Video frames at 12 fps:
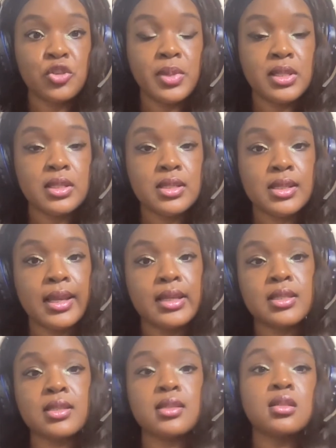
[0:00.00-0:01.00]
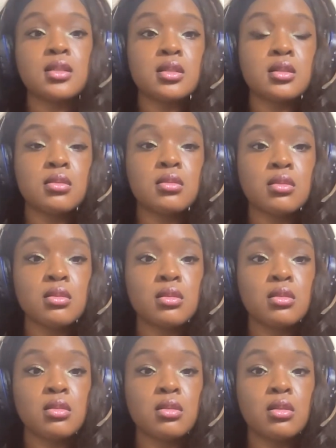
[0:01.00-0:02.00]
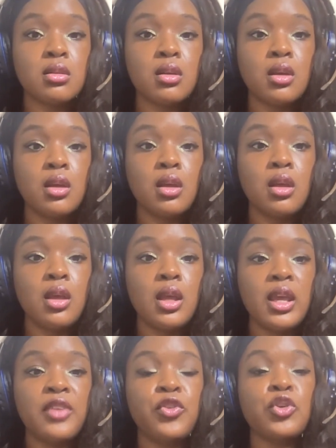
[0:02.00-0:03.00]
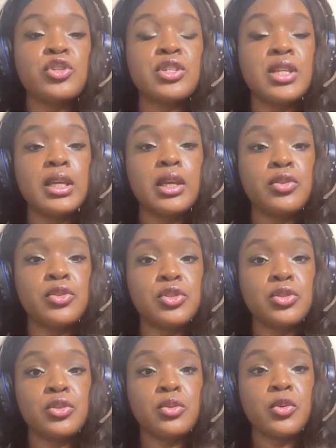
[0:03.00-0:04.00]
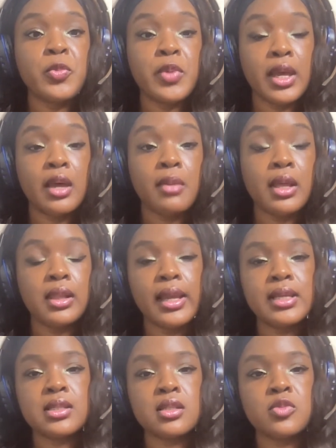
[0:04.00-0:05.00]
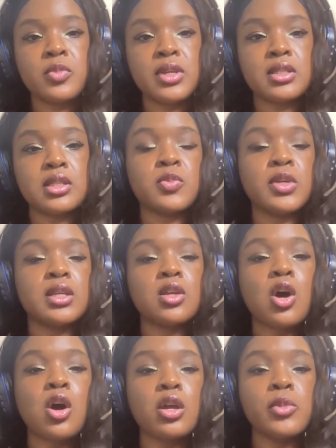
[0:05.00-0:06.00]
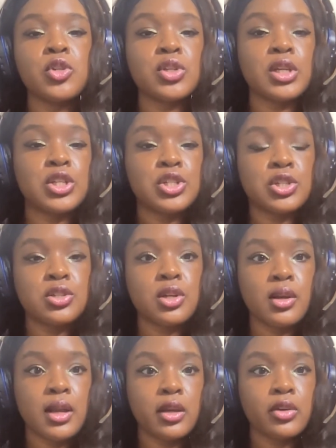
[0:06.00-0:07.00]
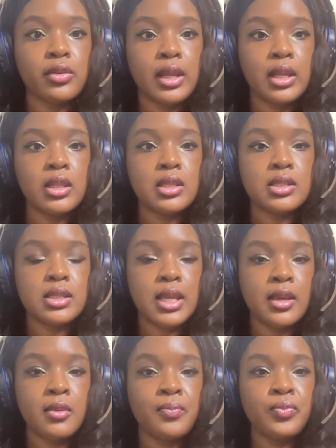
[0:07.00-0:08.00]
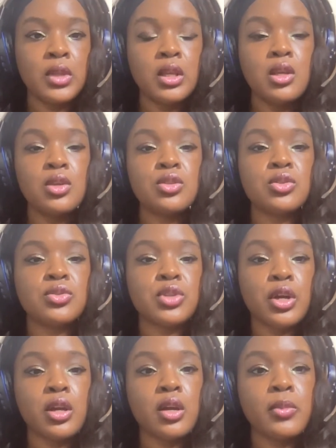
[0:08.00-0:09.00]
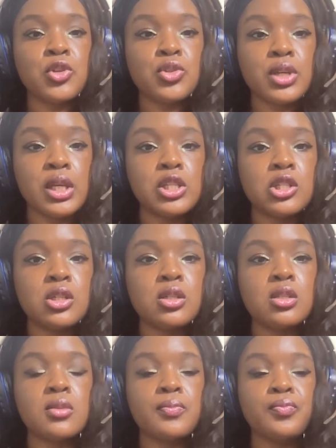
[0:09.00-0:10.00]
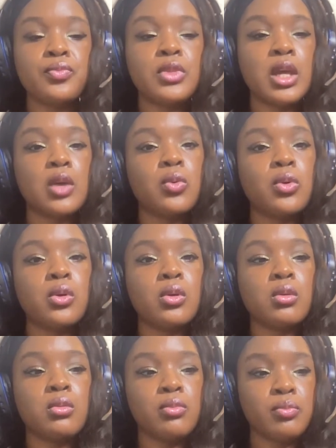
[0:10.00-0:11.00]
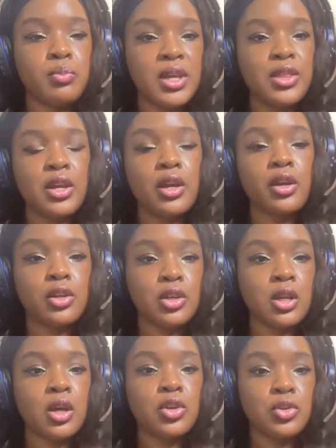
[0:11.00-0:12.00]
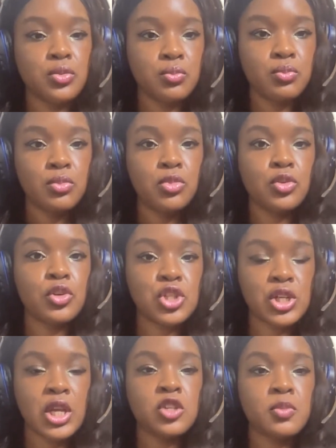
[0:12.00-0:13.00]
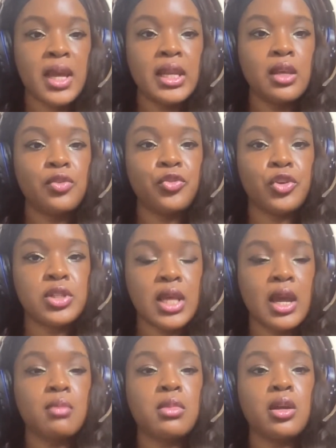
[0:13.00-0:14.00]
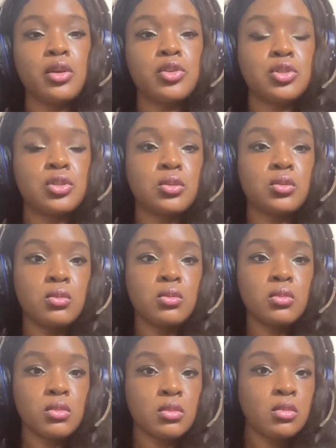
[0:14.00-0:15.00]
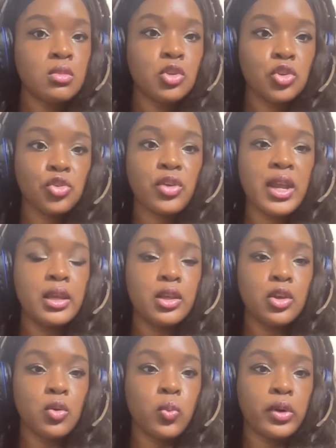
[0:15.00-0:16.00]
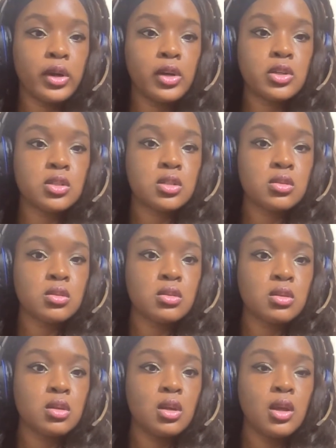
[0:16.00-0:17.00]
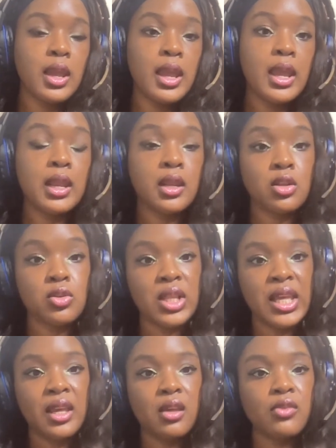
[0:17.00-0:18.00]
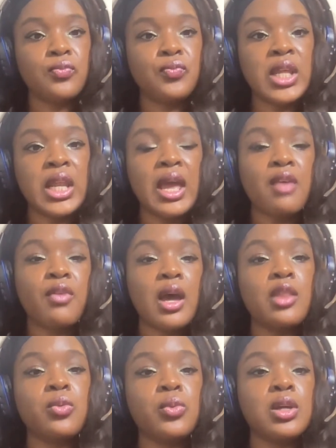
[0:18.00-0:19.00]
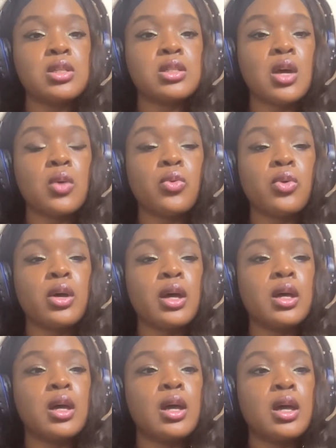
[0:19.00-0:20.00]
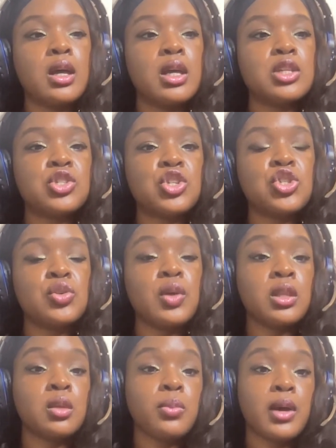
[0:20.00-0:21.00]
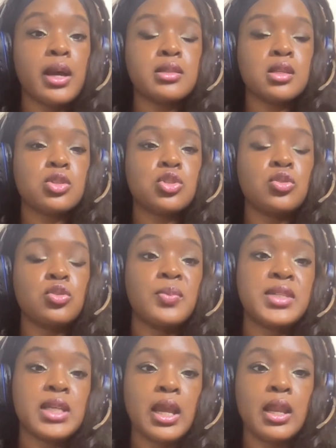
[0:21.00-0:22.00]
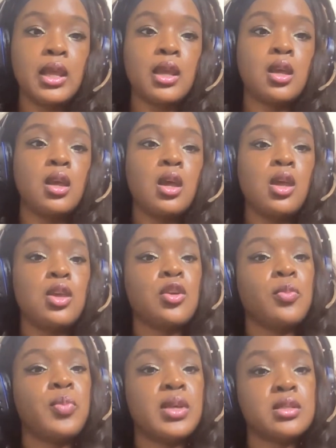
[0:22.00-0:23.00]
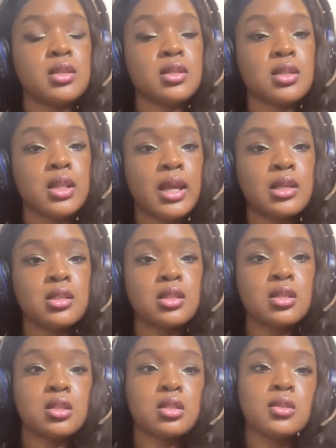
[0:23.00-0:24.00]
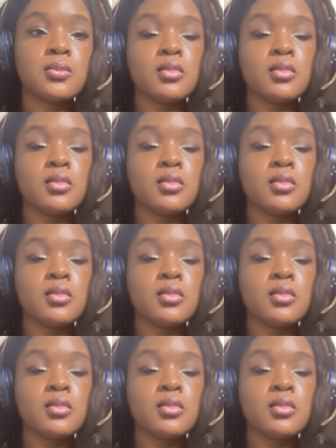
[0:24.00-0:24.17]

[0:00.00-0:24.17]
your business licensed if you're seeking to become a licensed business, because all commercial kitchens are not created the same. So certain commercial kitchens, they will be there, you know, you exchange money for time there to create your works, and then you leave. Then they have other ones that will assist you in the process to obtaining your business license.